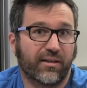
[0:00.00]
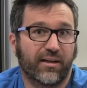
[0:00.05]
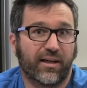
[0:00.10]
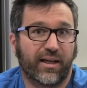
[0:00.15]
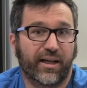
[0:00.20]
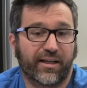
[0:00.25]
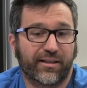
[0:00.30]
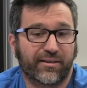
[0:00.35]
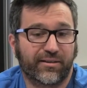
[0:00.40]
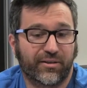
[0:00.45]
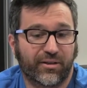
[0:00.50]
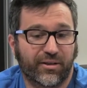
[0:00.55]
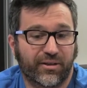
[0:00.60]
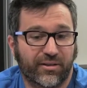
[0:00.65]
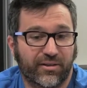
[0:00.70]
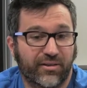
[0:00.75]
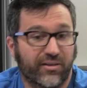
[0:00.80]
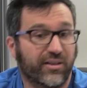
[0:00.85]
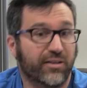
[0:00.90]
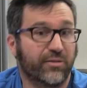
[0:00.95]
like
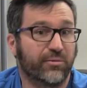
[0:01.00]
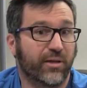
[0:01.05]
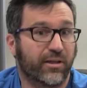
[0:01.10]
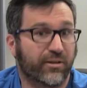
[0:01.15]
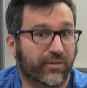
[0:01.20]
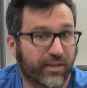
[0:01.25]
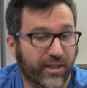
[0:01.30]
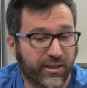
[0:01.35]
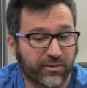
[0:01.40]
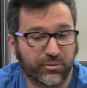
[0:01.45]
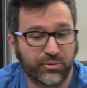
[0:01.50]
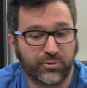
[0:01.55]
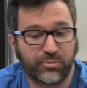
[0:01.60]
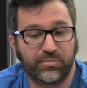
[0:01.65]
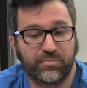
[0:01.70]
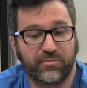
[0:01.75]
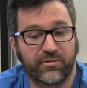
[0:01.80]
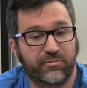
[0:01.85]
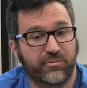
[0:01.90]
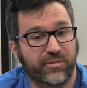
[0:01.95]
the SQL on Hadoop
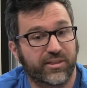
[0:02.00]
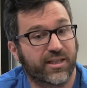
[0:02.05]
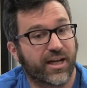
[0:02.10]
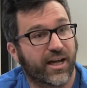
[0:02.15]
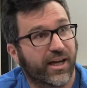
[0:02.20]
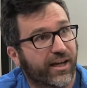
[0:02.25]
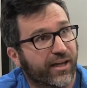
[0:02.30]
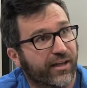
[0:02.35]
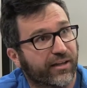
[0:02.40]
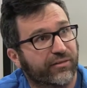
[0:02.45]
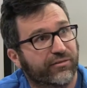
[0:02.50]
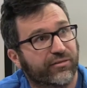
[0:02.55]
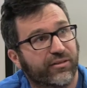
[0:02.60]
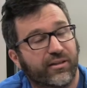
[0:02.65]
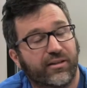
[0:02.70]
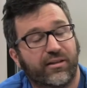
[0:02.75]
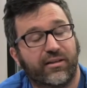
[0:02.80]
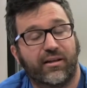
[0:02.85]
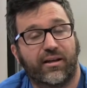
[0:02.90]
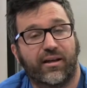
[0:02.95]
with Hive,
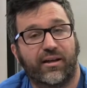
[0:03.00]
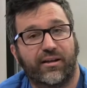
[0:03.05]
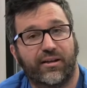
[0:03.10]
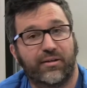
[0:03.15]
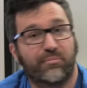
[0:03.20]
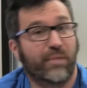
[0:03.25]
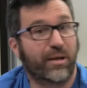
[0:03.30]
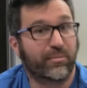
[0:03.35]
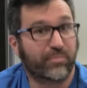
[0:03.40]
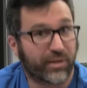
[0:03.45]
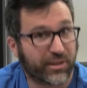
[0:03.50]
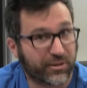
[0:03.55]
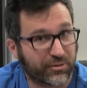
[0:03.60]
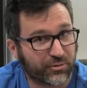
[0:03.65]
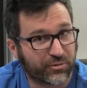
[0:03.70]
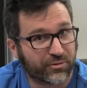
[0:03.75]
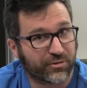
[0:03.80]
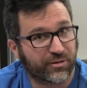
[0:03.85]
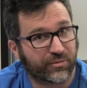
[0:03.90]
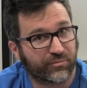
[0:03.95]

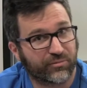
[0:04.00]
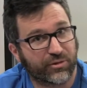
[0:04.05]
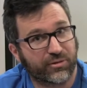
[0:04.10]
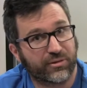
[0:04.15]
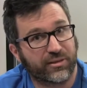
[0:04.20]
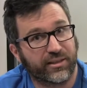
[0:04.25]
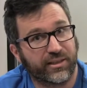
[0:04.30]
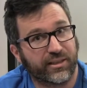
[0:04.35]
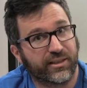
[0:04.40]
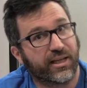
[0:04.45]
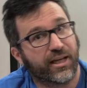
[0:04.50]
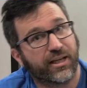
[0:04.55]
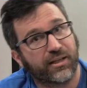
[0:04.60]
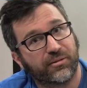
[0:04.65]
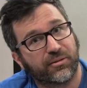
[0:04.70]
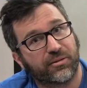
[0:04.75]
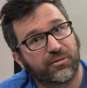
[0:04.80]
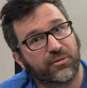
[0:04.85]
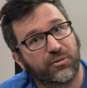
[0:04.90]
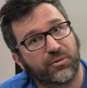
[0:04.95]
MapReduce obviously,
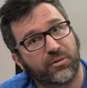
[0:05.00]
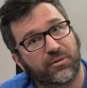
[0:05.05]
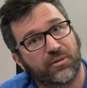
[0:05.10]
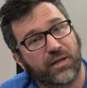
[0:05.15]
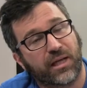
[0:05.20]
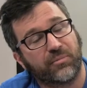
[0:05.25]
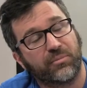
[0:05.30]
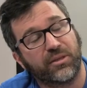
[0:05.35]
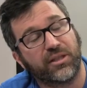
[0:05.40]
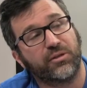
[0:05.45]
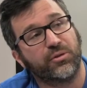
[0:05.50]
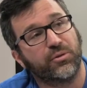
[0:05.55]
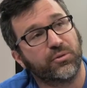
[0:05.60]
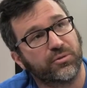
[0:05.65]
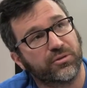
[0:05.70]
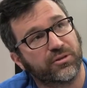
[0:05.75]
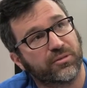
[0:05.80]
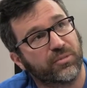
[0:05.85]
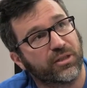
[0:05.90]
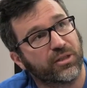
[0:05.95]
can be
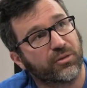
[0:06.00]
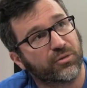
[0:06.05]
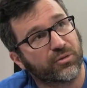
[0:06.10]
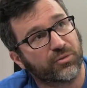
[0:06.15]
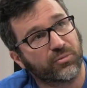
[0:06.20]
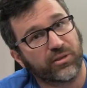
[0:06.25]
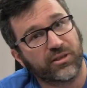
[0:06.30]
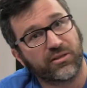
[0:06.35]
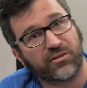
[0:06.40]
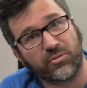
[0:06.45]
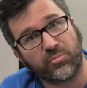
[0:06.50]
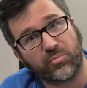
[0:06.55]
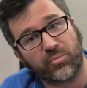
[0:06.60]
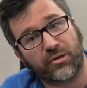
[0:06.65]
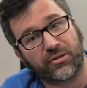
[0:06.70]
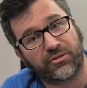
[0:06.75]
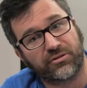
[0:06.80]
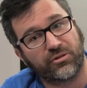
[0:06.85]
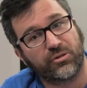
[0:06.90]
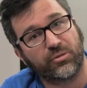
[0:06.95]
used because we
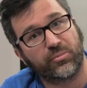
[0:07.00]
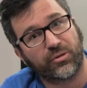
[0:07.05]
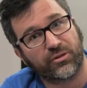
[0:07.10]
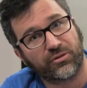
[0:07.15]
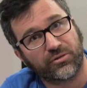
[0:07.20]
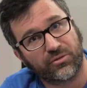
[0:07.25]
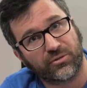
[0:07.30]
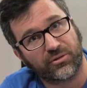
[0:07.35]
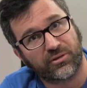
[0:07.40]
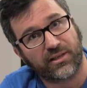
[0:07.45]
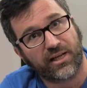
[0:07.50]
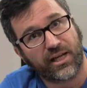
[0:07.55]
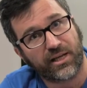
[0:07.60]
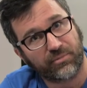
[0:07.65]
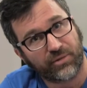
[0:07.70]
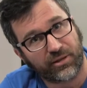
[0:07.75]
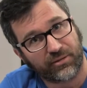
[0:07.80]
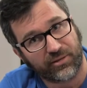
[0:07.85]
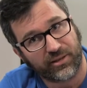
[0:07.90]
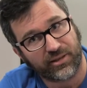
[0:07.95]
support the open source
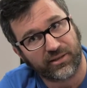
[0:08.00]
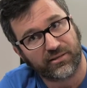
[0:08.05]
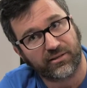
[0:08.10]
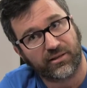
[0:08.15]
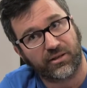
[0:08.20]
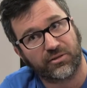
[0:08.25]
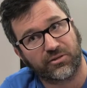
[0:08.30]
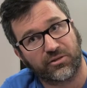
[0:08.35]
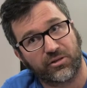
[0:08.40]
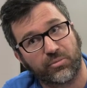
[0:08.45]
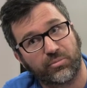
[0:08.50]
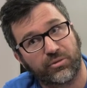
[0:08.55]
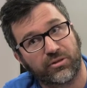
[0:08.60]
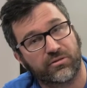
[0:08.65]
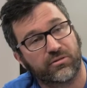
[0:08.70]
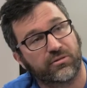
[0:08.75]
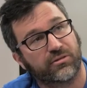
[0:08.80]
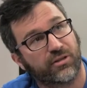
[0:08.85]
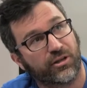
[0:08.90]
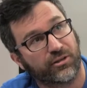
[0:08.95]
libraries on the open
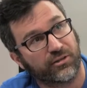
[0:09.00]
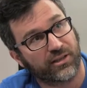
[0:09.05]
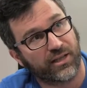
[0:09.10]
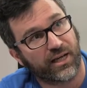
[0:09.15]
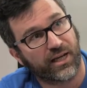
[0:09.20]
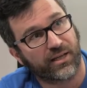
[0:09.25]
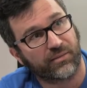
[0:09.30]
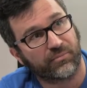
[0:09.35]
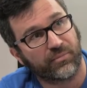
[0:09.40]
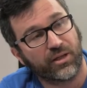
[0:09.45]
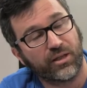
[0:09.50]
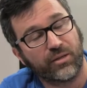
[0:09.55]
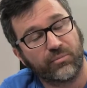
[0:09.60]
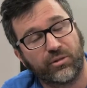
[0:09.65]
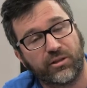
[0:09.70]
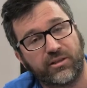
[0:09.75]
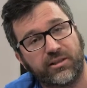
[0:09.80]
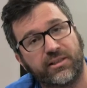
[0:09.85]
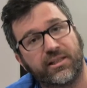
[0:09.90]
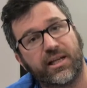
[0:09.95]
source runtime.
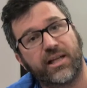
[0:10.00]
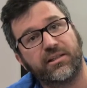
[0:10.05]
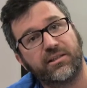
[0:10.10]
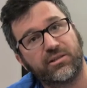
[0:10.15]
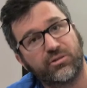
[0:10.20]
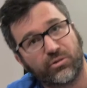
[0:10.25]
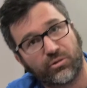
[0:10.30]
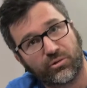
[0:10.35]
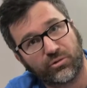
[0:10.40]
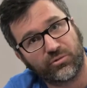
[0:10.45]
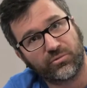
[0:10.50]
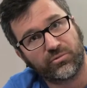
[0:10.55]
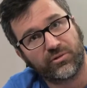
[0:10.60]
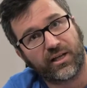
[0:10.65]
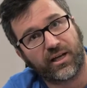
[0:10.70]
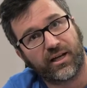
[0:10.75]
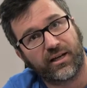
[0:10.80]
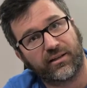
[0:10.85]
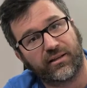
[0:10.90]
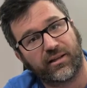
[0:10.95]
But in addition to
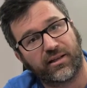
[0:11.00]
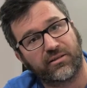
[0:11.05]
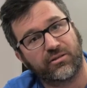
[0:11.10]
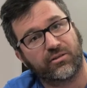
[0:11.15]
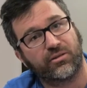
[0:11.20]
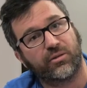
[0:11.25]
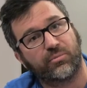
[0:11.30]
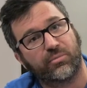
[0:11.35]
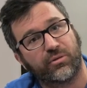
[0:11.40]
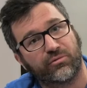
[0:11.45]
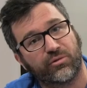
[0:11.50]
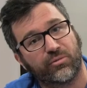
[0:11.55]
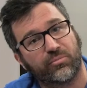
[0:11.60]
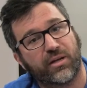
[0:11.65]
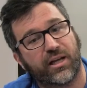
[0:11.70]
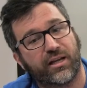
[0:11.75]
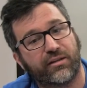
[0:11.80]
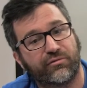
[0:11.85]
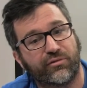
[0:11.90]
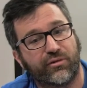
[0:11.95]
that, at the top of the
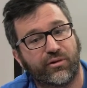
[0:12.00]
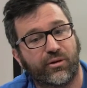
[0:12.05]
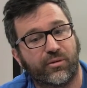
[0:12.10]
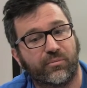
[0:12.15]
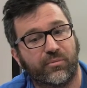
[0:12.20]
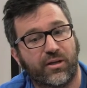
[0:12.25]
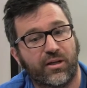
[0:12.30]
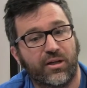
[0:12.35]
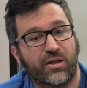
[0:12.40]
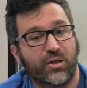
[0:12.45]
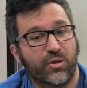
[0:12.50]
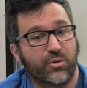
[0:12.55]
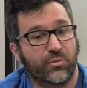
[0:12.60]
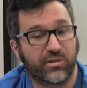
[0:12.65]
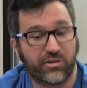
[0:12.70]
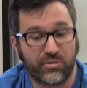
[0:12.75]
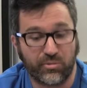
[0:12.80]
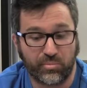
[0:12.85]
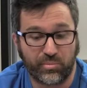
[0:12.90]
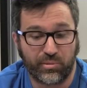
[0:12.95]
platform,
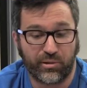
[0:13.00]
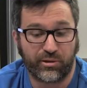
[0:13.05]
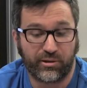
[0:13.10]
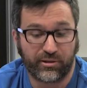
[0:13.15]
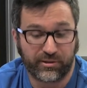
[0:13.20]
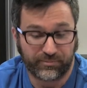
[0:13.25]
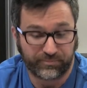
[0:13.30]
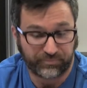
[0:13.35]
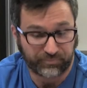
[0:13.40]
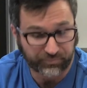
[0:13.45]
we support